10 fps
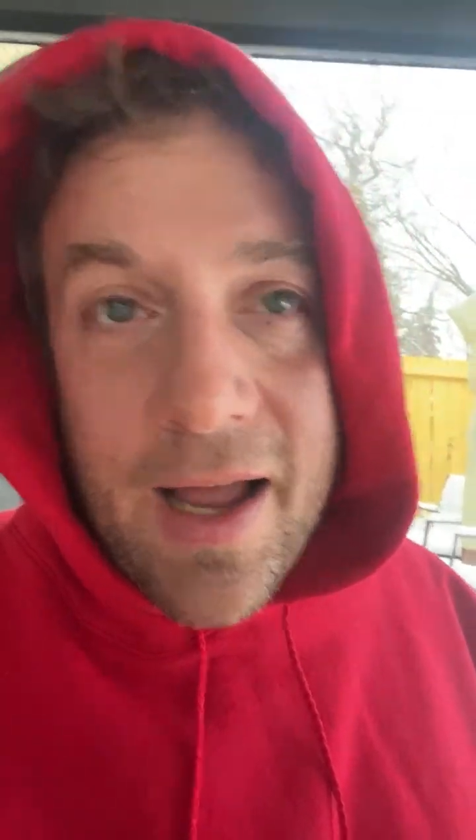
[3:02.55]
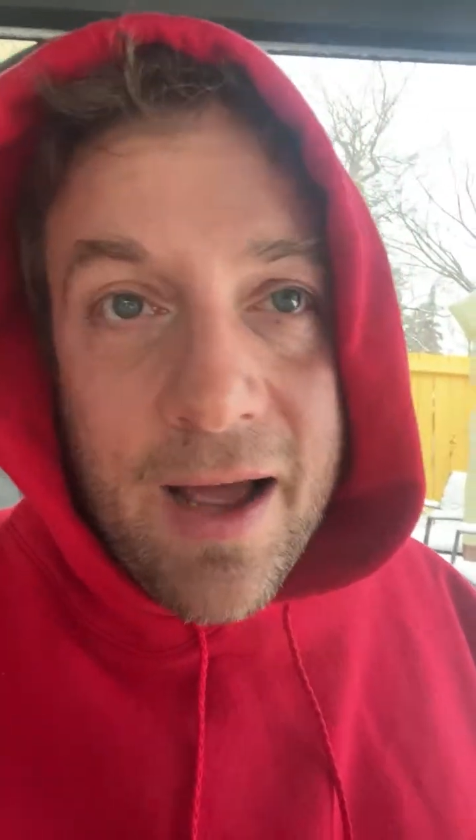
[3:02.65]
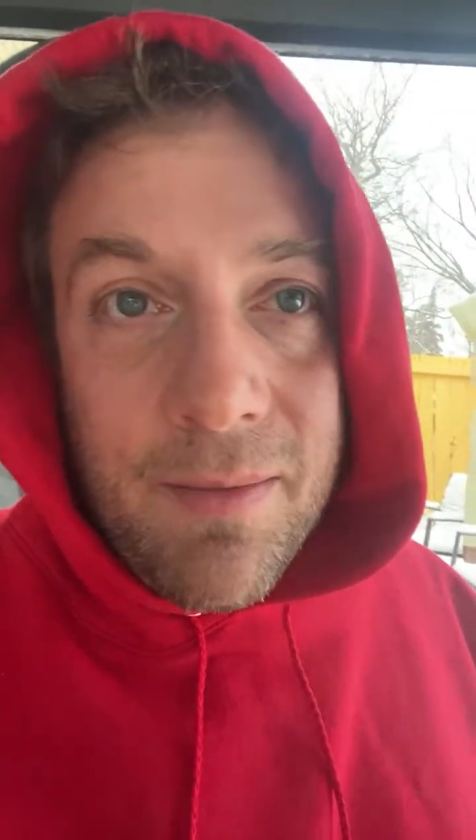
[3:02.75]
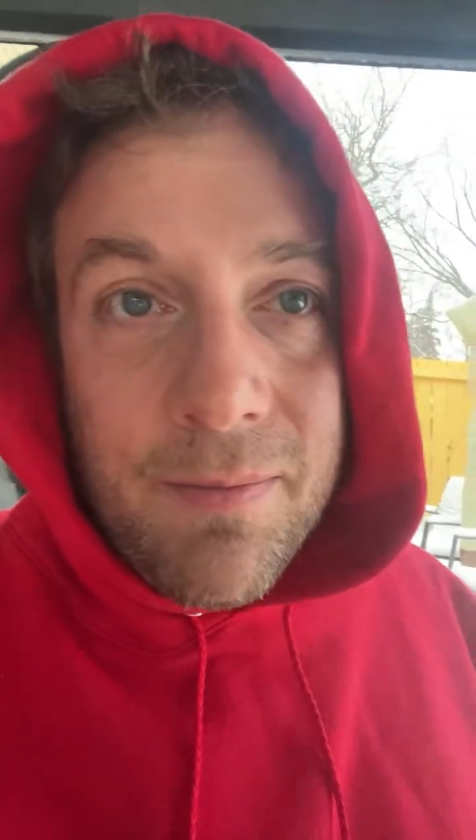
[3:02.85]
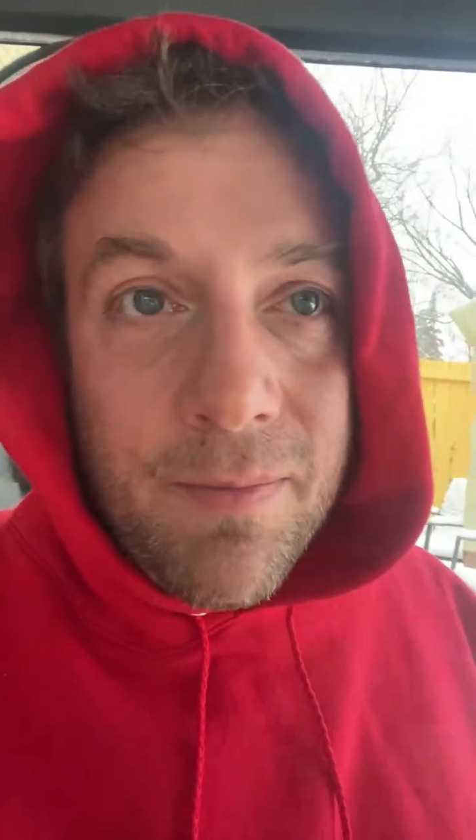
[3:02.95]

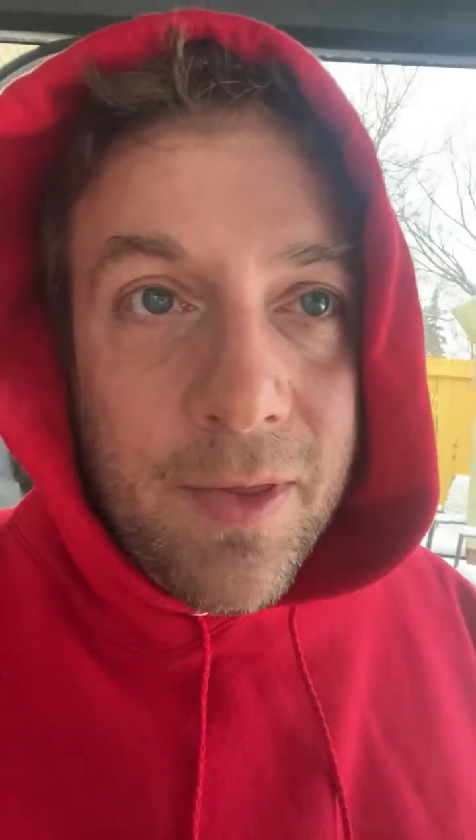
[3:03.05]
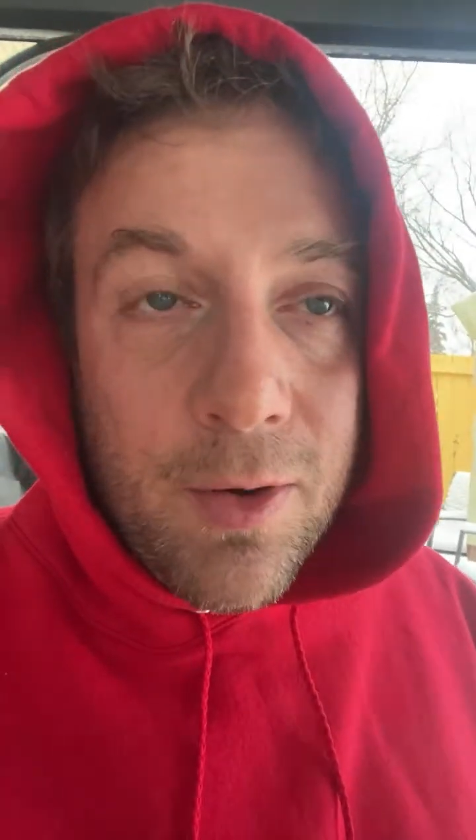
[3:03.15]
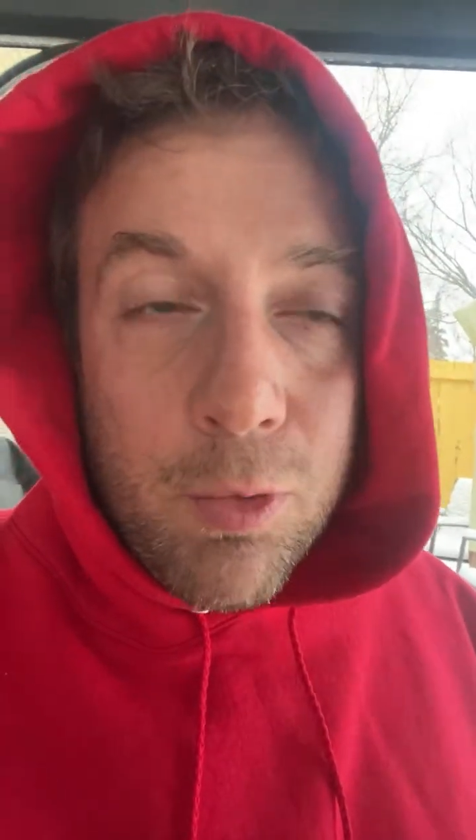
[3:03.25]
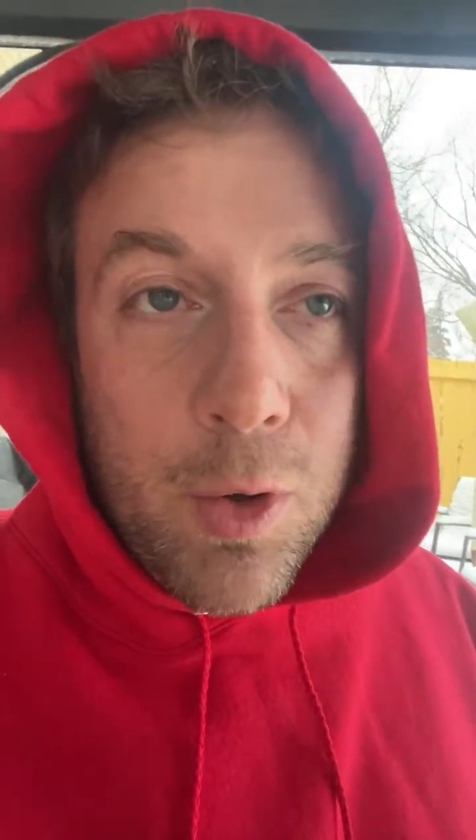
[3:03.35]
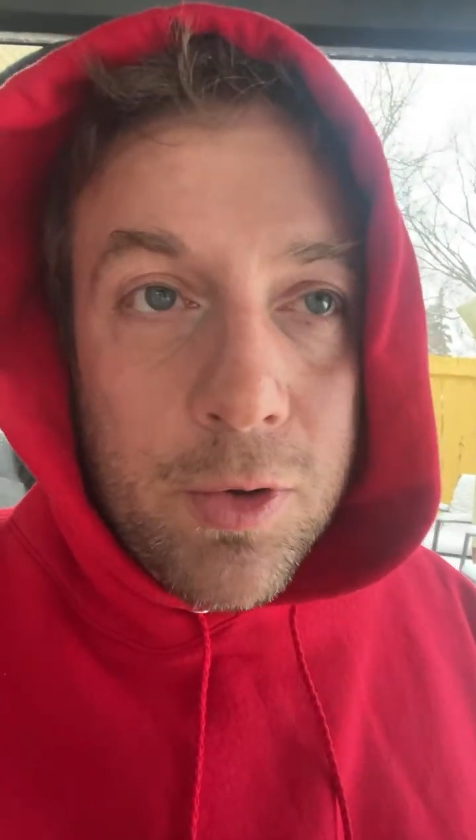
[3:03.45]
am the
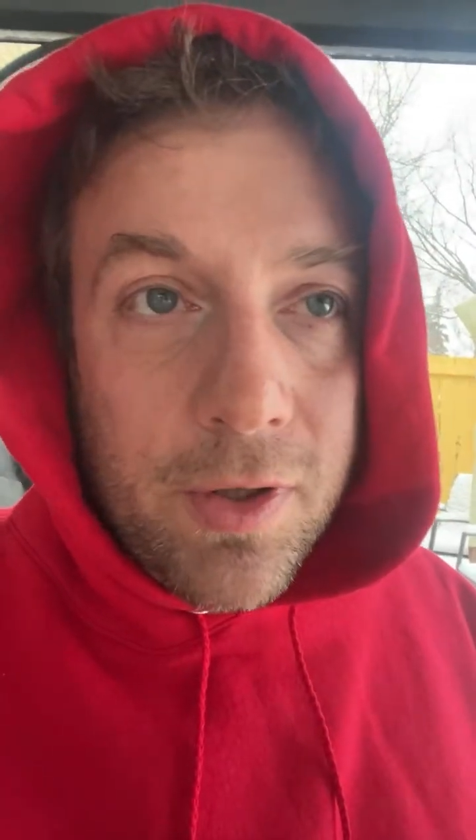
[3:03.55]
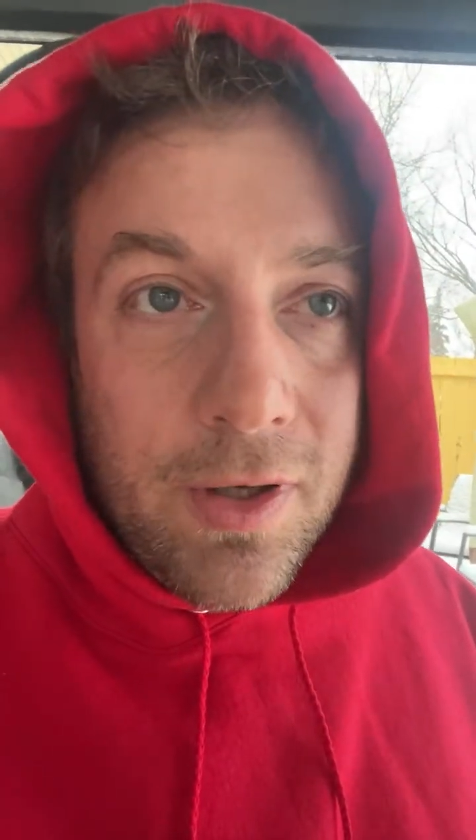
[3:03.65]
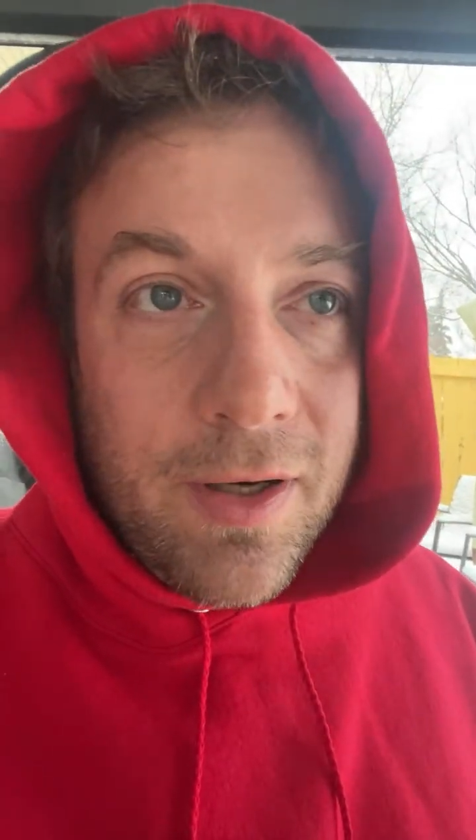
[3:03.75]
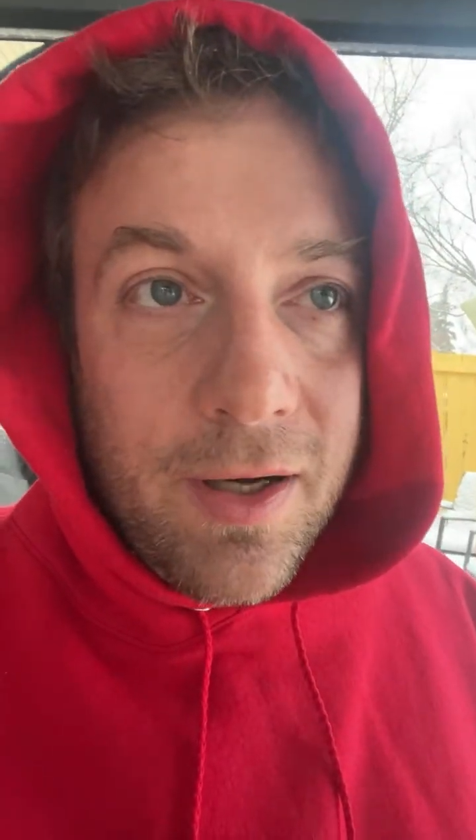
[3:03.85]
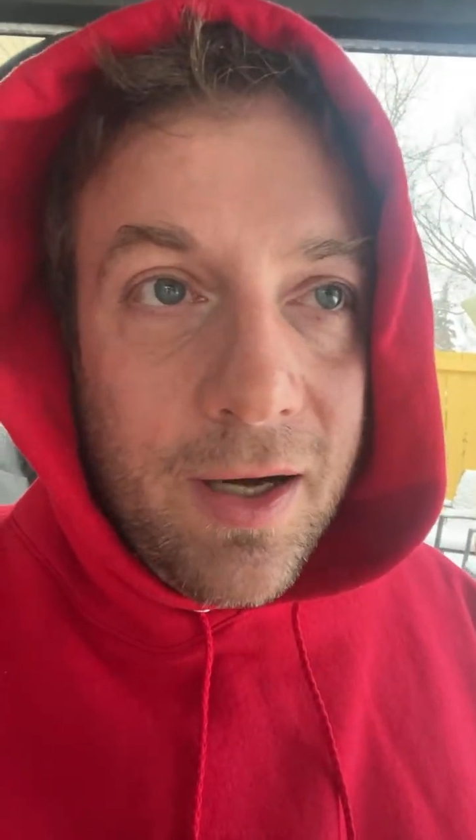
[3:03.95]

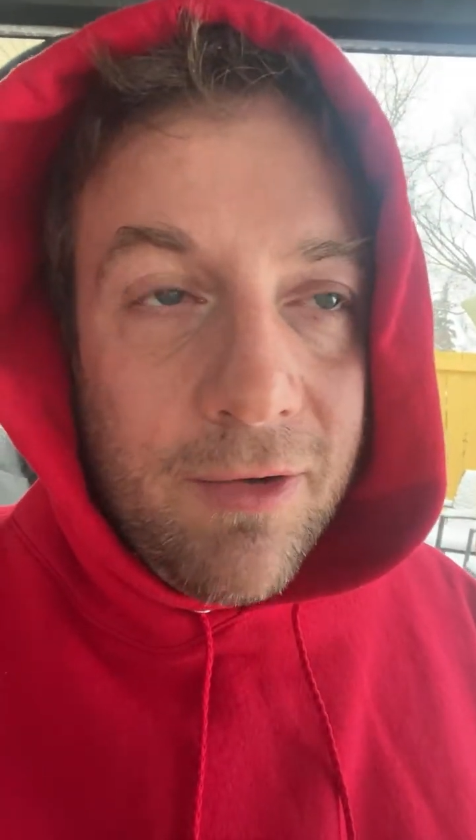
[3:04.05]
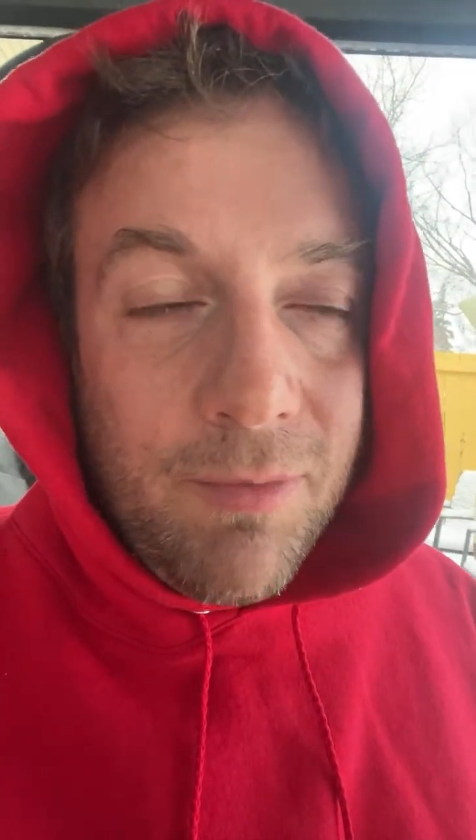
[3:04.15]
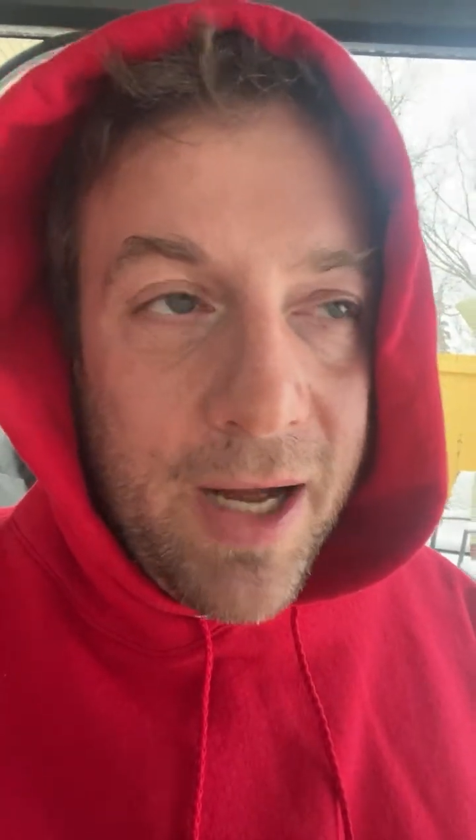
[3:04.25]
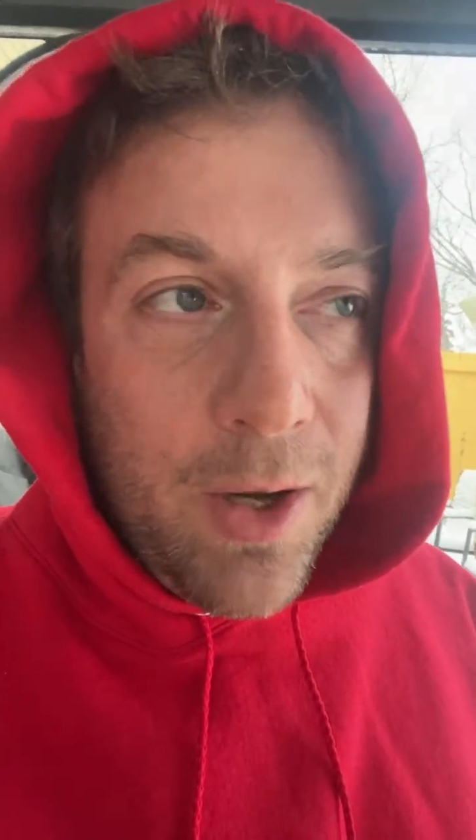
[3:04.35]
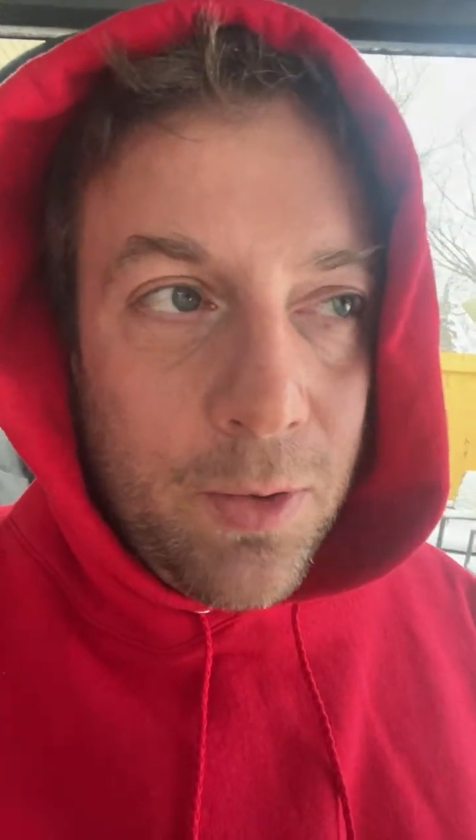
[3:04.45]
ruiner of
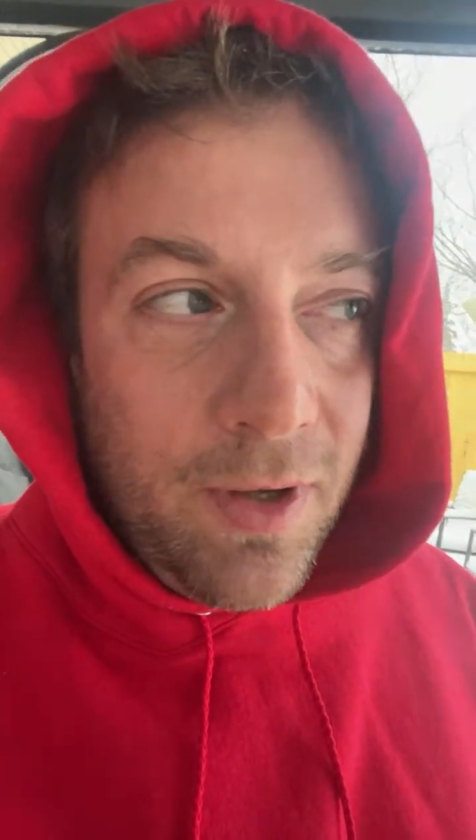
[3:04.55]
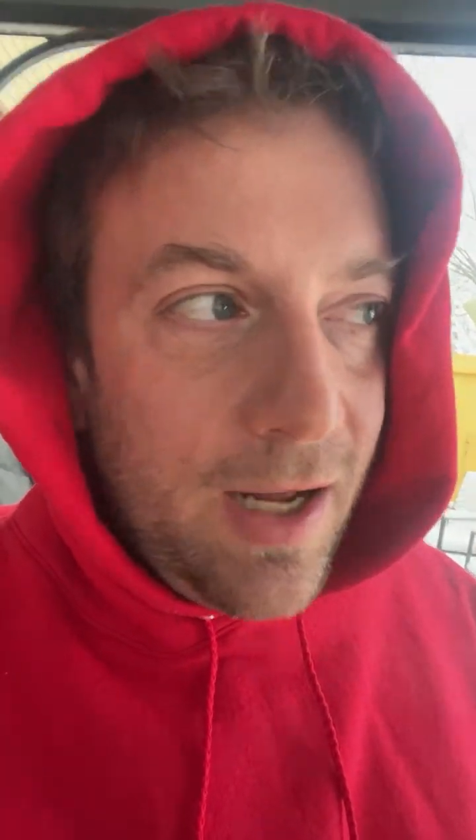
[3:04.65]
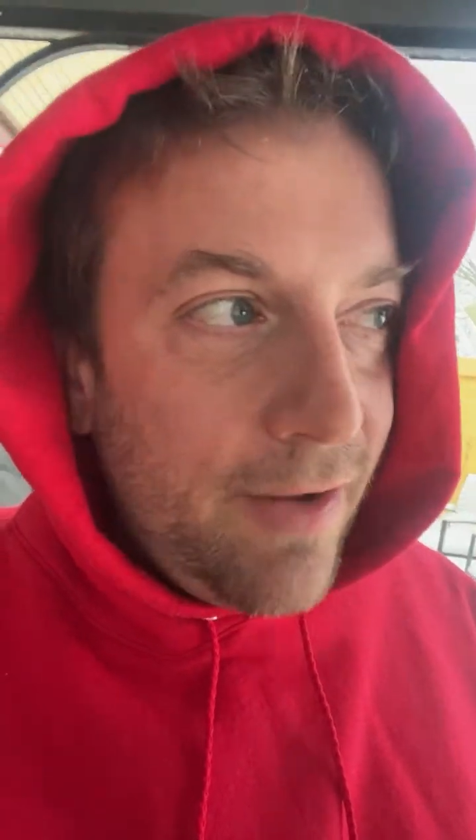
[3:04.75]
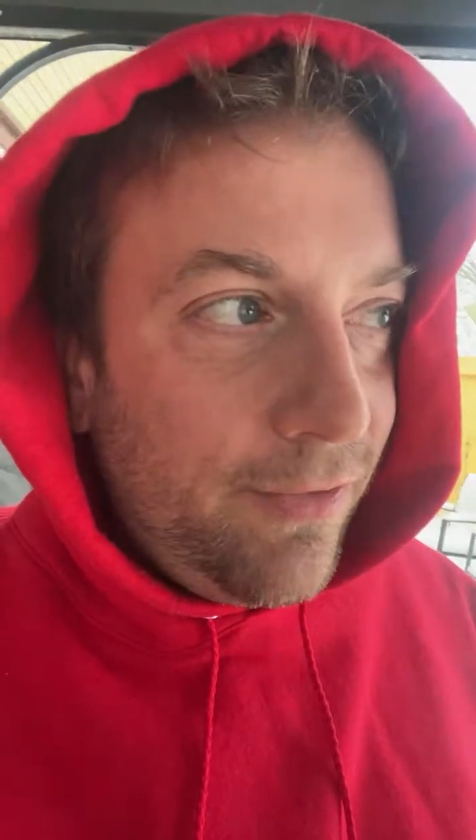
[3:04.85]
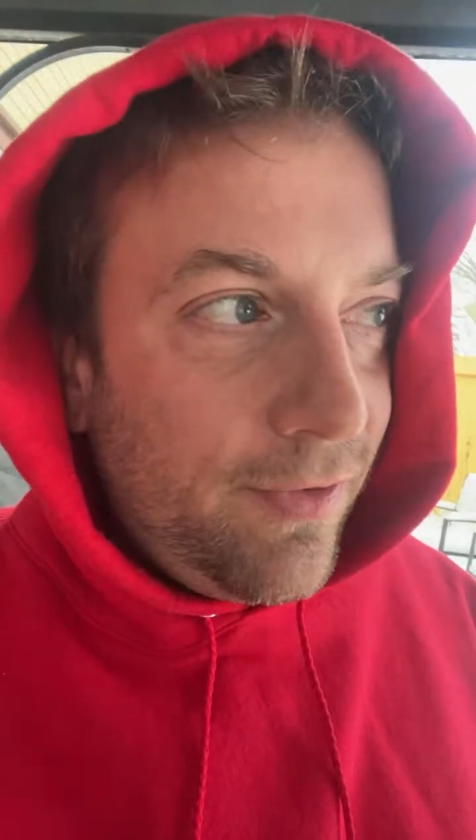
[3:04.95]
my own life.